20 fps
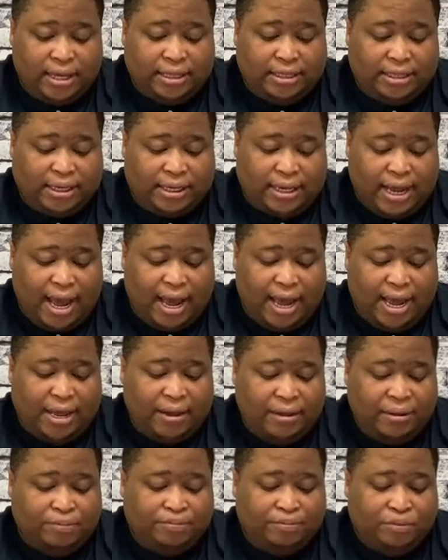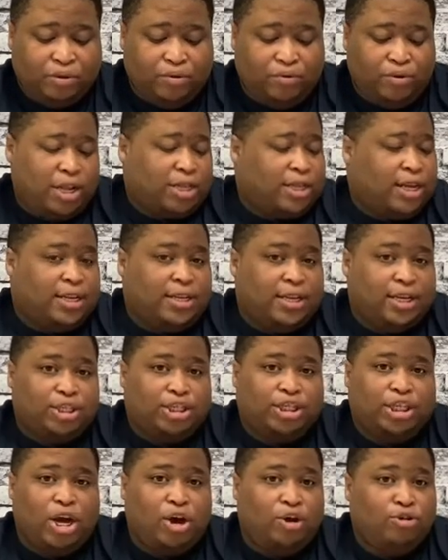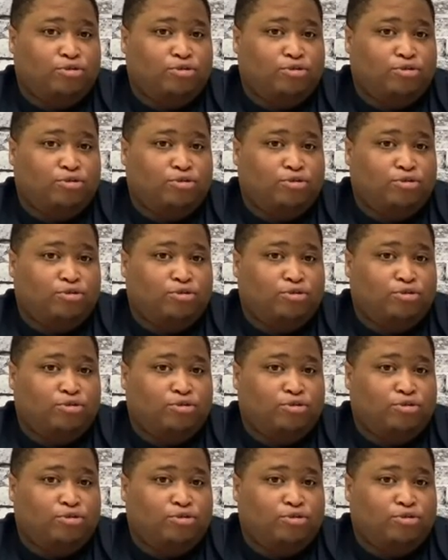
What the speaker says: Today, when at the end of the show,